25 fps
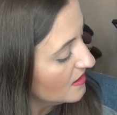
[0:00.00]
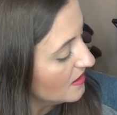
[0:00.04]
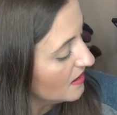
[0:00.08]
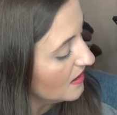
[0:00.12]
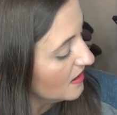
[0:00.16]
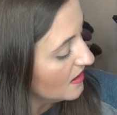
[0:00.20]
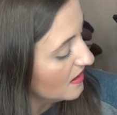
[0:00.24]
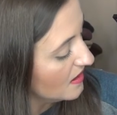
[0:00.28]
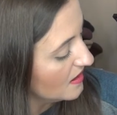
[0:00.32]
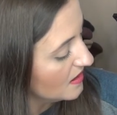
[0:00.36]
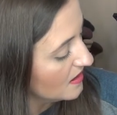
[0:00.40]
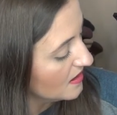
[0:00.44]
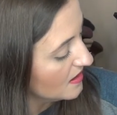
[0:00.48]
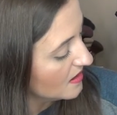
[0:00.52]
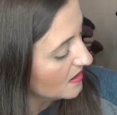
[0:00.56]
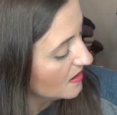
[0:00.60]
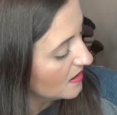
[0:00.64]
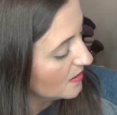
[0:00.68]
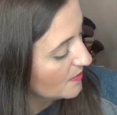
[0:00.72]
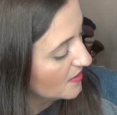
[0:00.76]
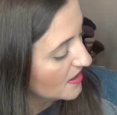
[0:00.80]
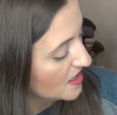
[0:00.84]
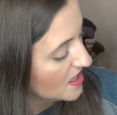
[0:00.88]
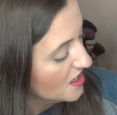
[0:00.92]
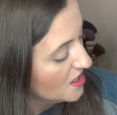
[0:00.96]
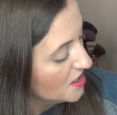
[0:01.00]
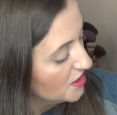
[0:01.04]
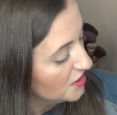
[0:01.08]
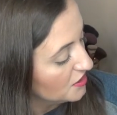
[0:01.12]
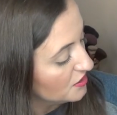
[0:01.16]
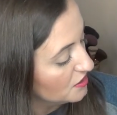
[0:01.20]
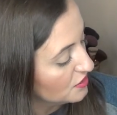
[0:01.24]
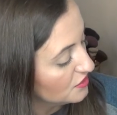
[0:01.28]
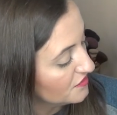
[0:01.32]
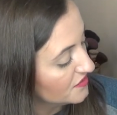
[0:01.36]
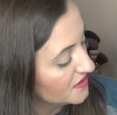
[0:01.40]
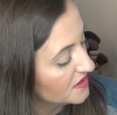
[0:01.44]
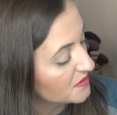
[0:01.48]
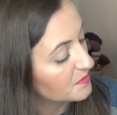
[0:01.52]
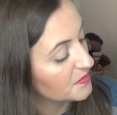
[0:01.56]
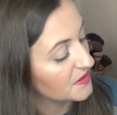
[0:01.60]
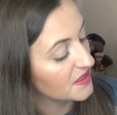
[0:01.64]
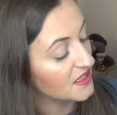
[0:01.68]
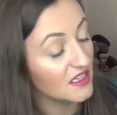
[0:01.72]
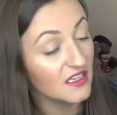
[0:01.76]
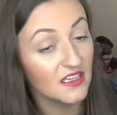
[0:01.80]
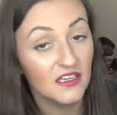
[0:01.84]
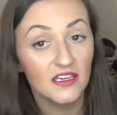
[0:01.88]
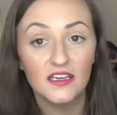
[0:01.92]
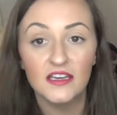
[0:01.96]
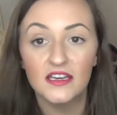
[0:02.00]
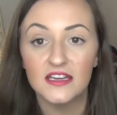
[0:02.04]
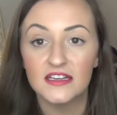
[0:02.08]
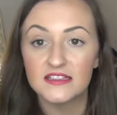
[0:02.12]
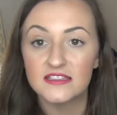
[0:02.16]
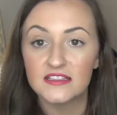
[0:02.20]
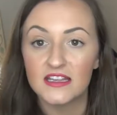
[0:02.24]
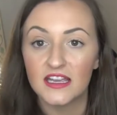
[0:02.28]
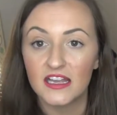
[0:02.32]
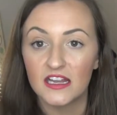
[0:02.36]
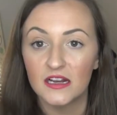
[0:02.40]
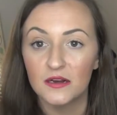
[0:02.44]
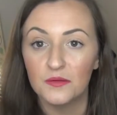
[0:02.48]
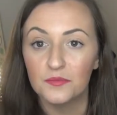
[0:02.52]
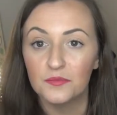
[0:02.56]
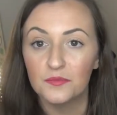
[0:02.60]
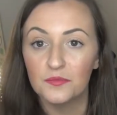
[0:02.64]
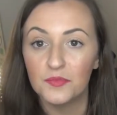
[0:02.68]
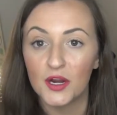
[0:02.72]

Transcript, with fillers: Um, U V B is like a